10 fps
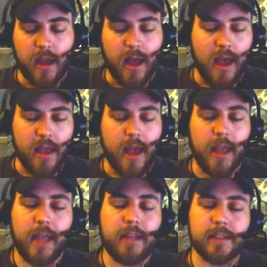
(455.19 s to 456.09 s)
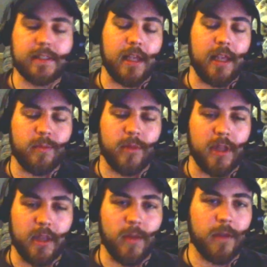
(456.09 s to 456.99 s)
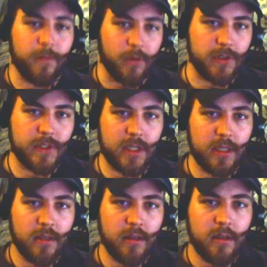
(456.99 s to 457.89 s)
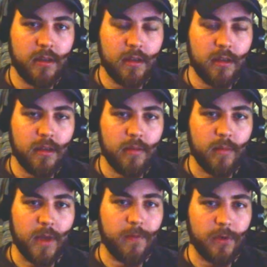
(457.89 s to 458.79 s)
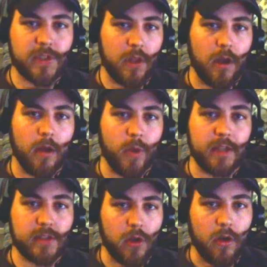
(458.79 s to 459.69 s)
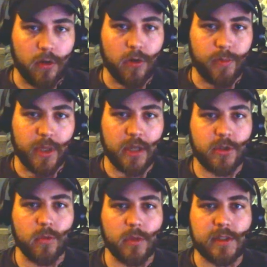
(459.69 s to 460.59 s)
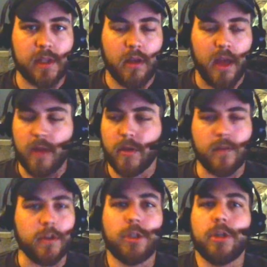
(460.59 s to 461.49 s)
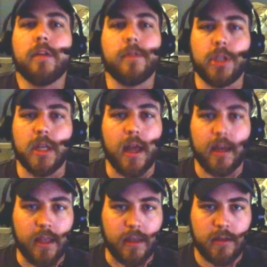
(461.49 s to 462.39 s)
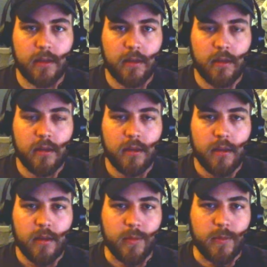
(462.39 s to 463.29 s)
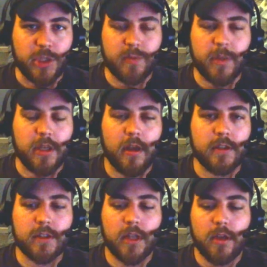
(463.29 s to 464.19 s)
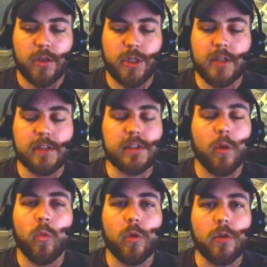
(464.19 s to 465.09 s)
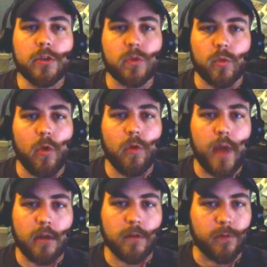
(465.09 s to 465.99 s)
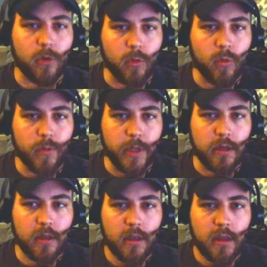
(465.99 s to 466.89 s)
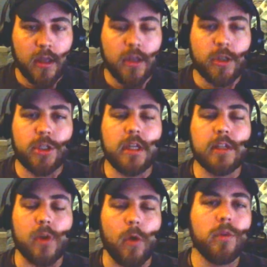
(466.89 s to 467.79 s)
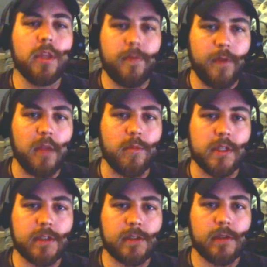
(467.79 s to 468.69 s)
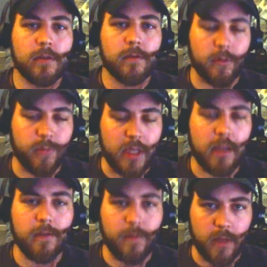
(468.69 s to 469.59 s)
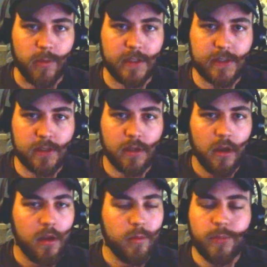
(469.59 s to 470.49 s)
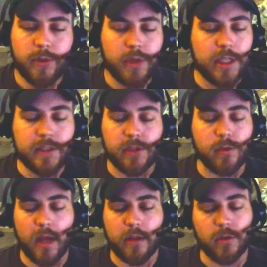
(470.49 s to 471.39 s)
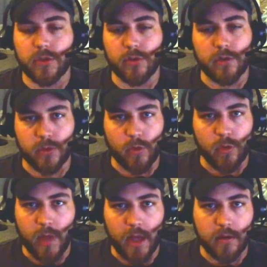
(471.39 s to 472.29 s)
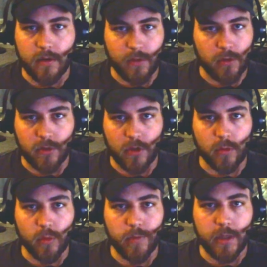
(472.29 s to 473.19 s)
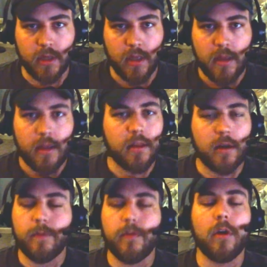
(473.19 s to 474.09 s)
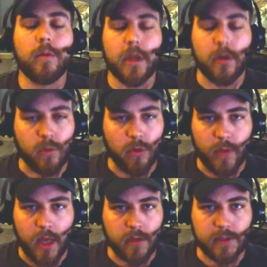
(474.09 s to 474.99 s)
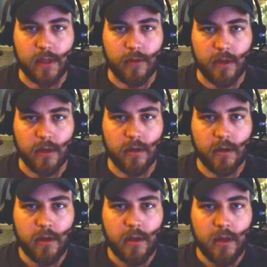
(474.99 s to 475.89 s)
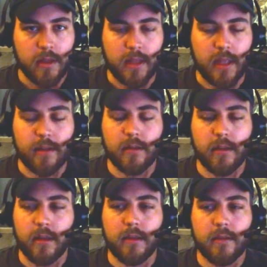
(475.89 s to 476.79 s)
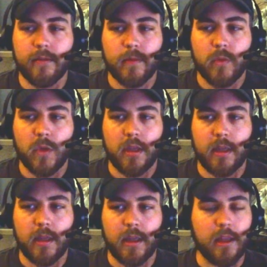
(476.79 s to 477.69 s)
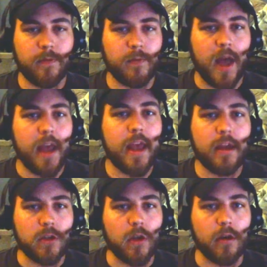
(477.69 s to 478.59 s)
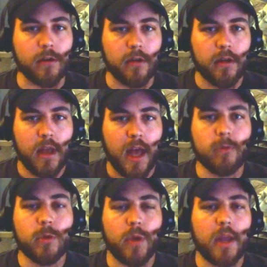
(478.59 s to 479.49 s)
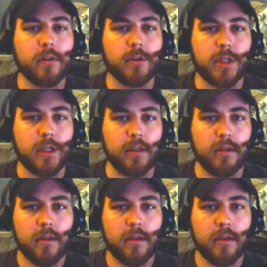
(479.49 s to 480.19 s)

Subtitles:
I hate to say it, but like my first thought when I saw her picture was, I don't give a shit if she got hit. Just because she is the worst role model for a woman. She is only famous for being famous. Please do not use her as a role model if you're a young woman. There are far better role models out there. That, like, if I had a daughter, I would rather she